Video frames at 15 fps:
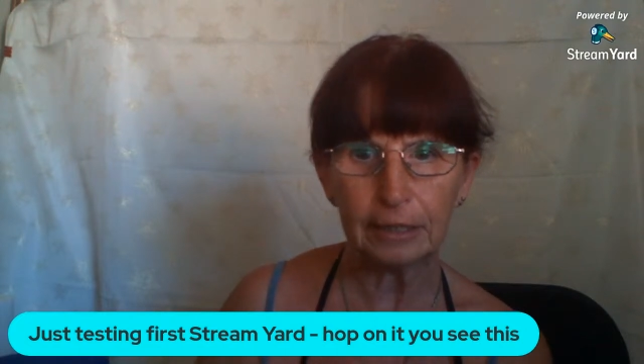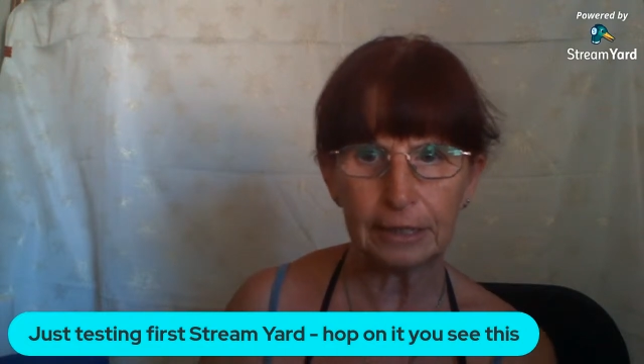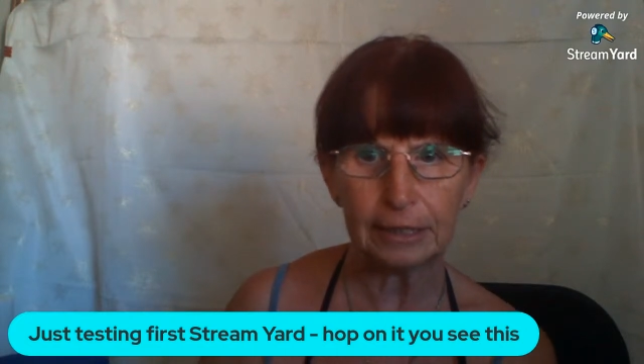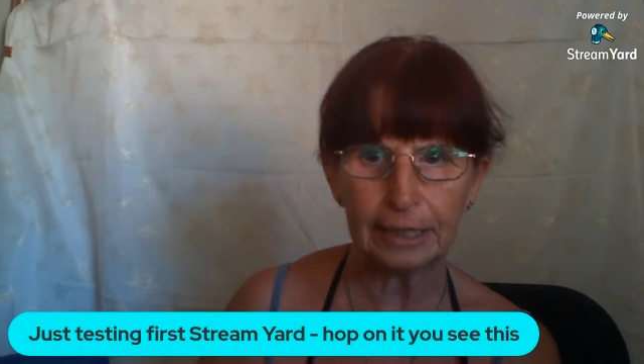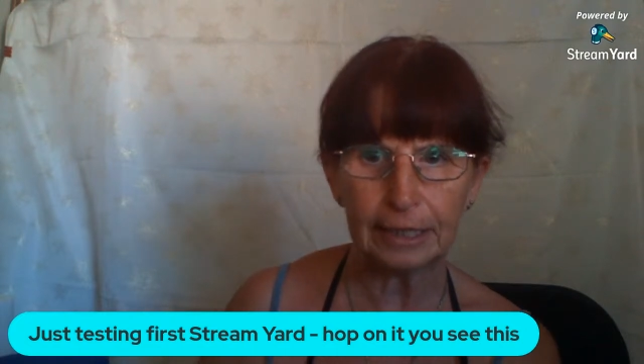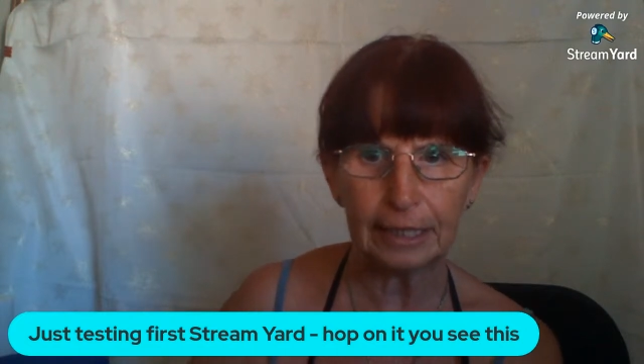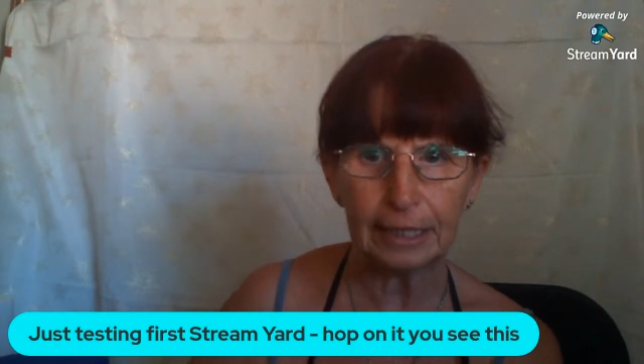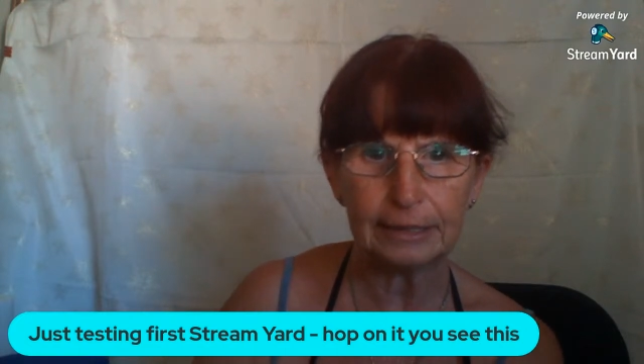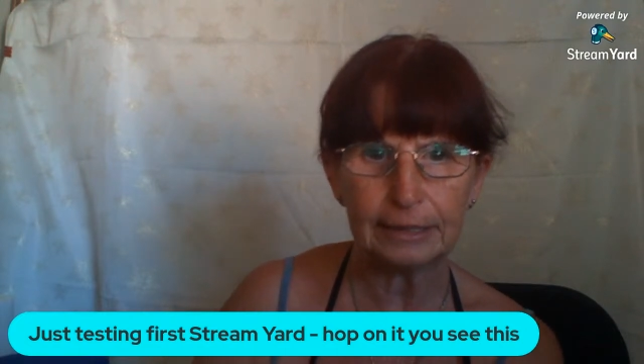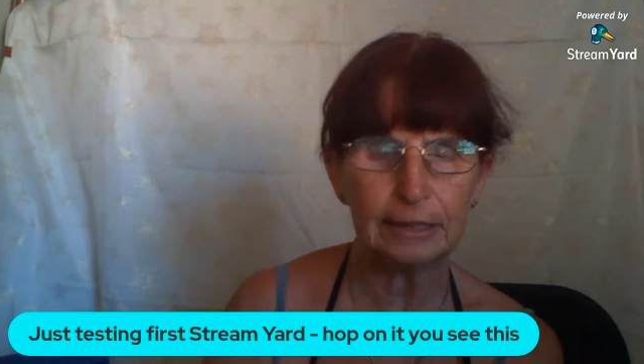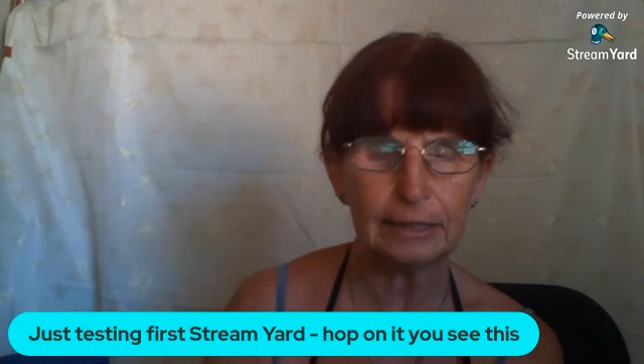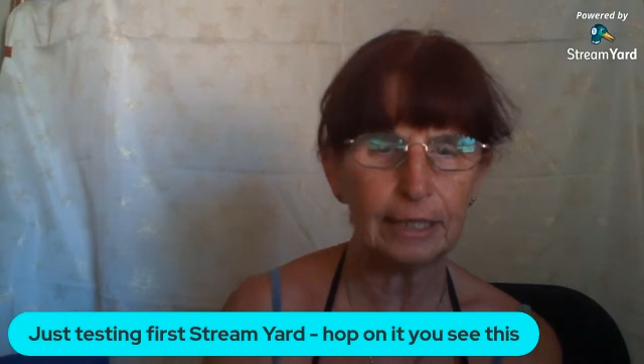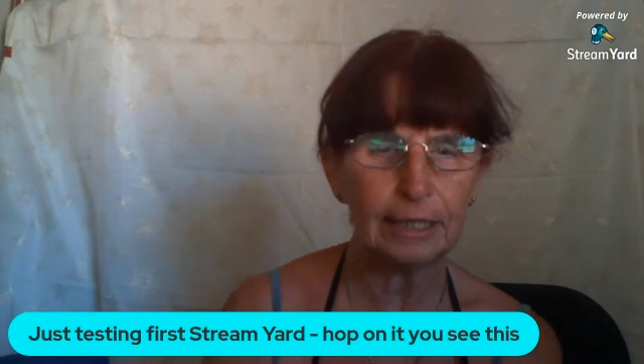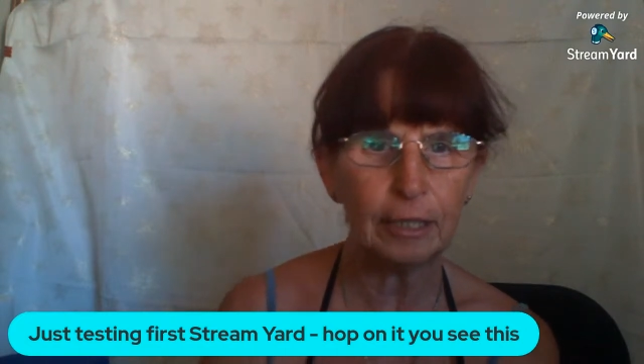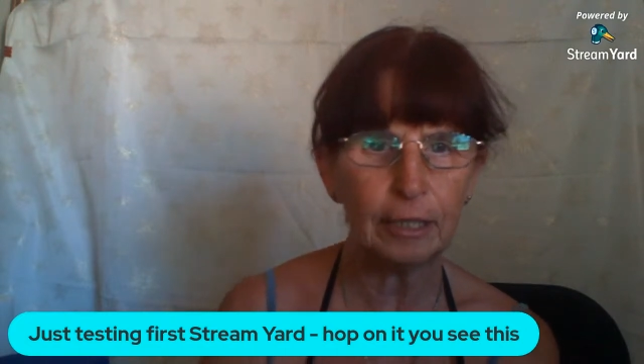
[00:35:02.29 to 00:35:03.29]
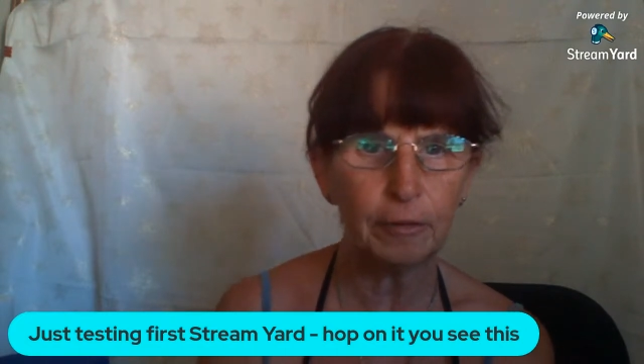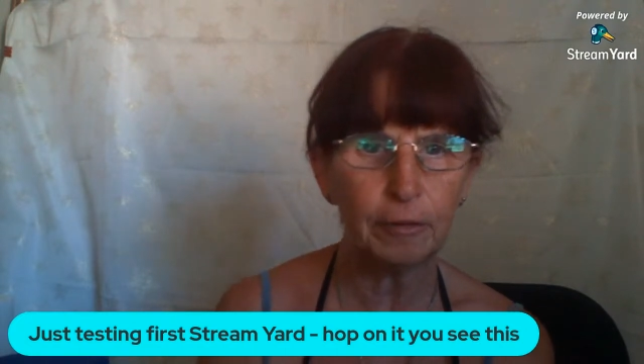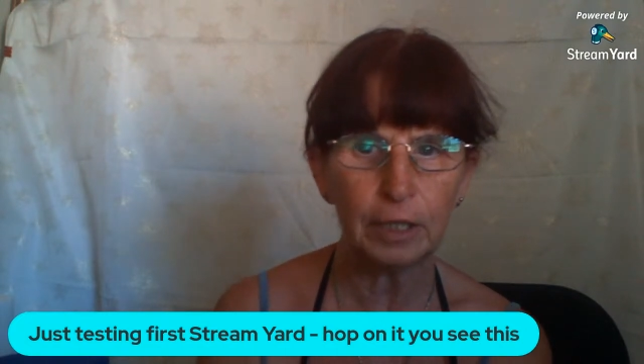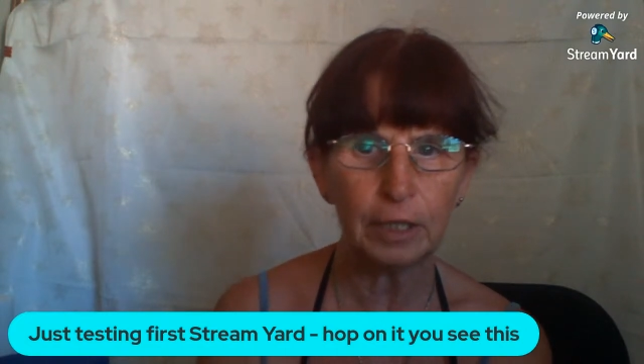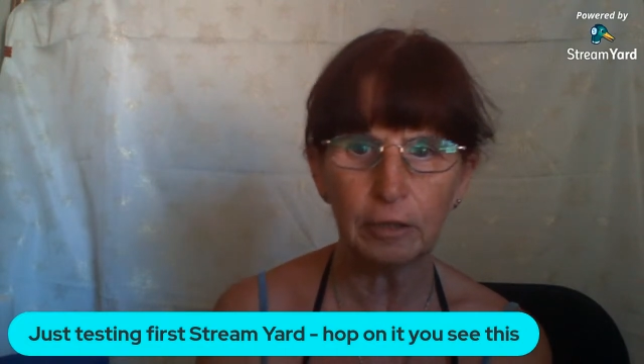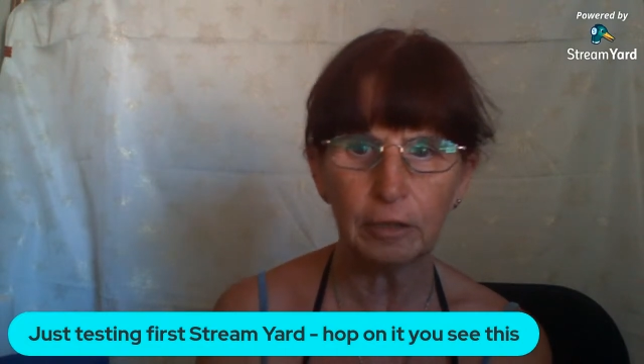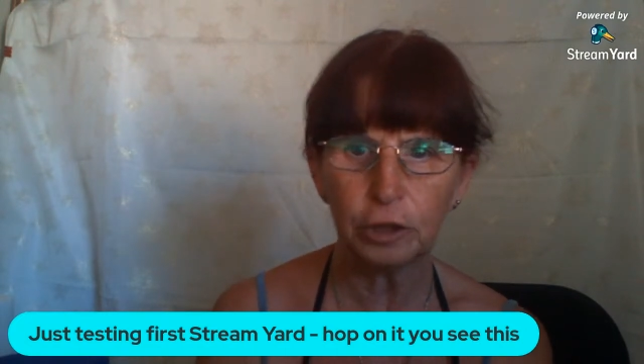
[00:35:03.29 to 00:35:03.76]
it yesterday on the
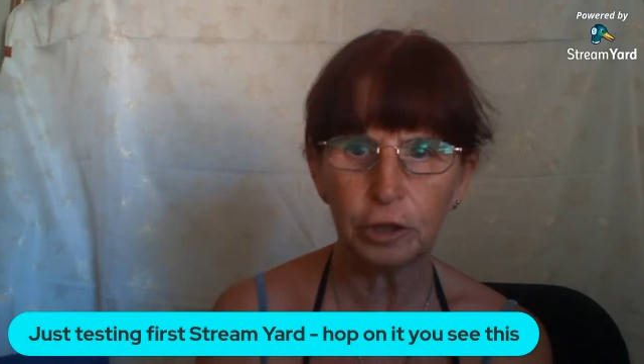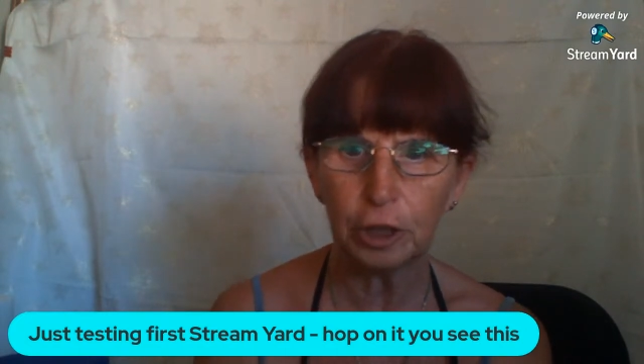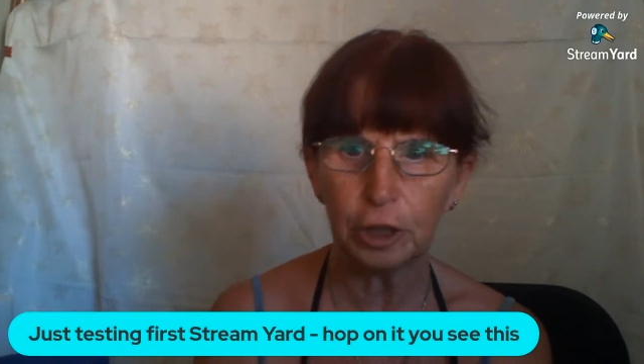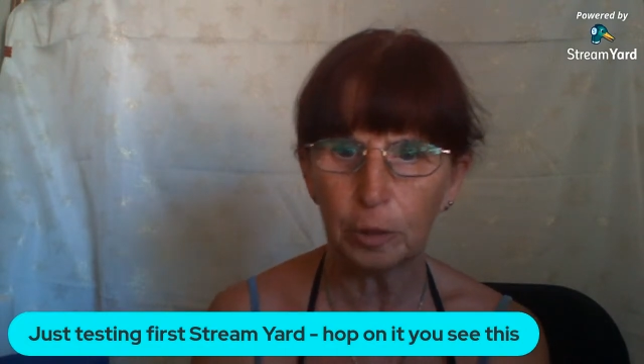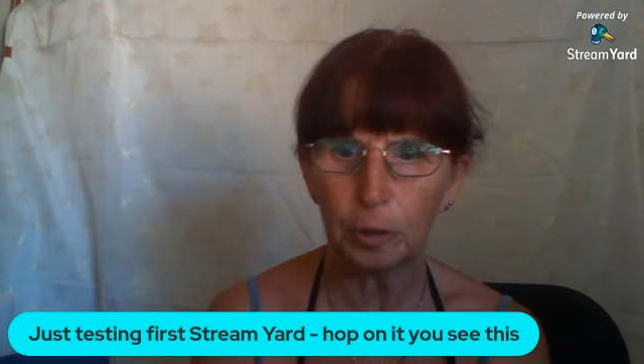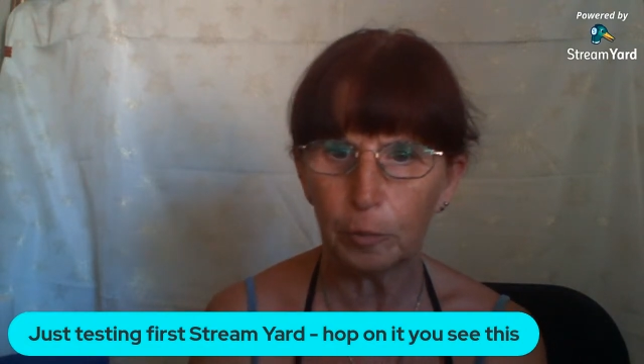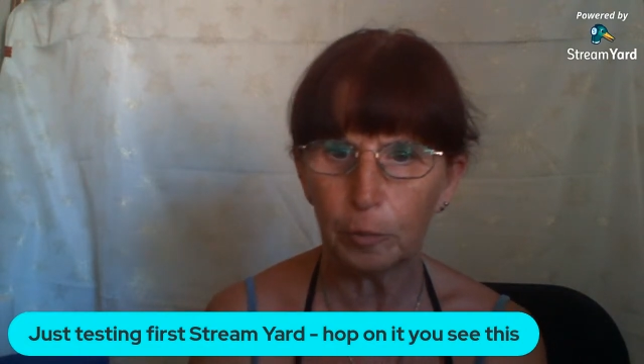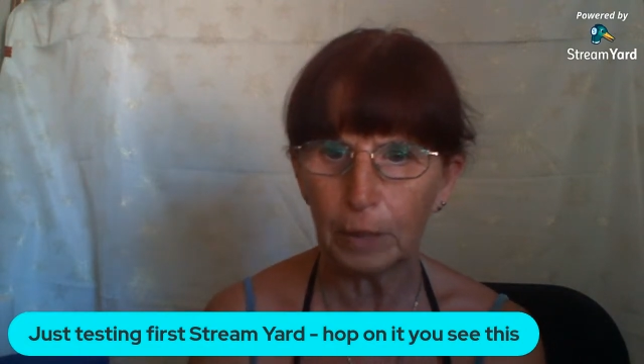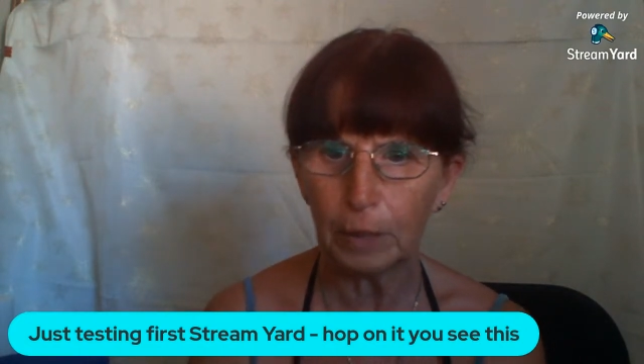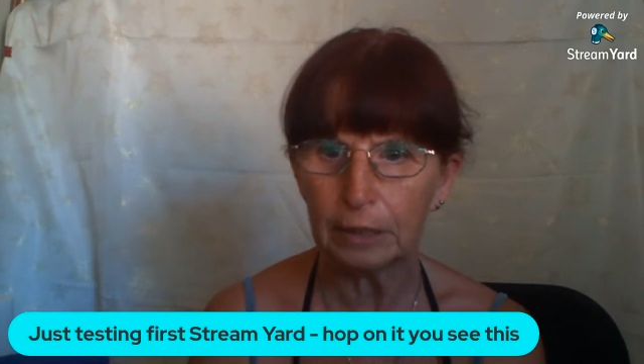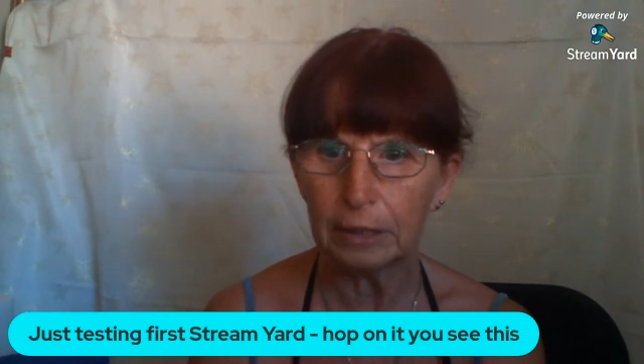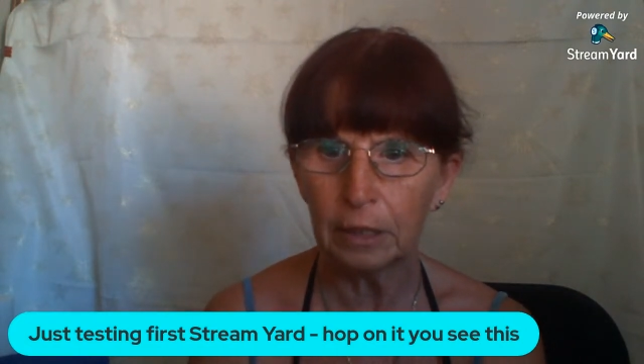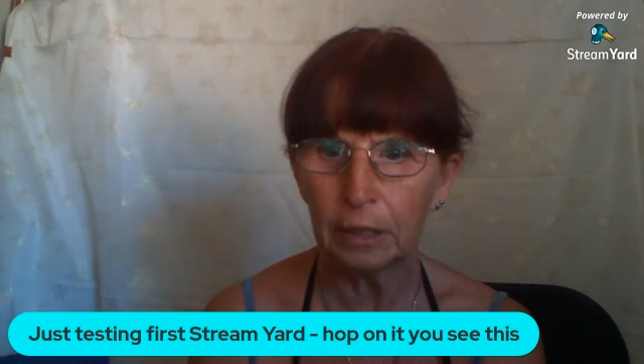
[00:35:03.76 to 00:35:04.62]
YouTube one.